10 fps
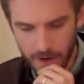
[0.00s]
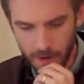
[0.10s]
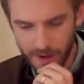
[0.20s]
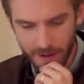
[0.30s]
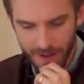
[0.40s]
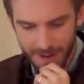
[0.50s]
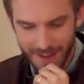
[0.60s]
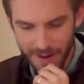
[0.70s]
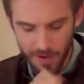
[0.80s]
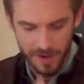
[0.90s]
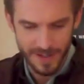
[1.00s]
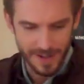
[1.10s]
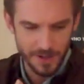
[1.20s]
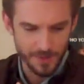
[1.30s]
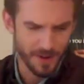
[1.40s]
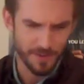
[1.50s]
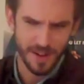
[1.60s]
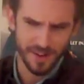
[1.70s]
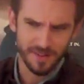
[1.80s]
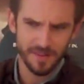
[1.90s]
you know, again, as an Englishman, I'd be
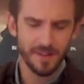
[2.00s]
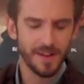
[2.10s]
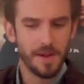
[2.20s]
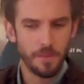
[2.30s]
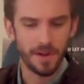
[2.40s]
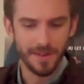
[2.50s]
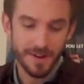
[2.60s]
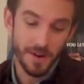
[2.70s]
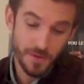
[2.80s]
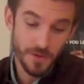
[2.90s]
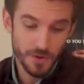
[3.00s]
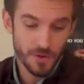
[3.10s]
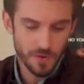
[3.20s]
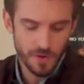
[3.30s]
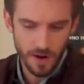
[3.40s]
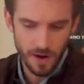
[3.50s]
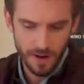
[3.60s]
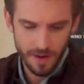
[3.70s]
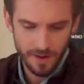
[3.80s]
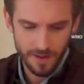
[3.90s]
like, huh? But, you know, you you,
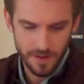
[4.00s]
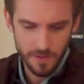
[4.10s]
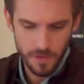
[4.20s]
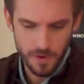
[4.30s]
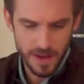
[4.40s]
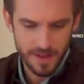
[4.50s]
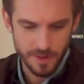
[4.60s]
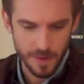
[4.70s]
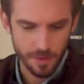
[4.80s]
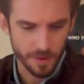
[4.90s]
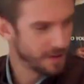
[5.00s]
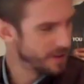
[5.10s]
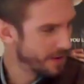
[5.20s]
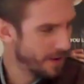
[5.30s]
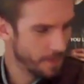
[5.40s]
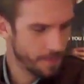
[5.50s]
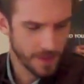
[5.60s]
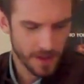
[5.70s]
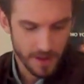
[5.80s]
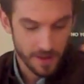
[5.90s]
uh, you, you meet these people and um,
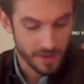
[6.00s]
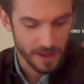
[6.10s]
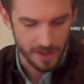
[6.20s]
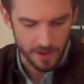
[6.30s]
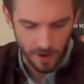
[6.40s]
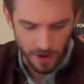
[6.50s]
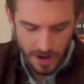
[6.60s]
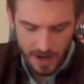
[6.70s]
thank you. And I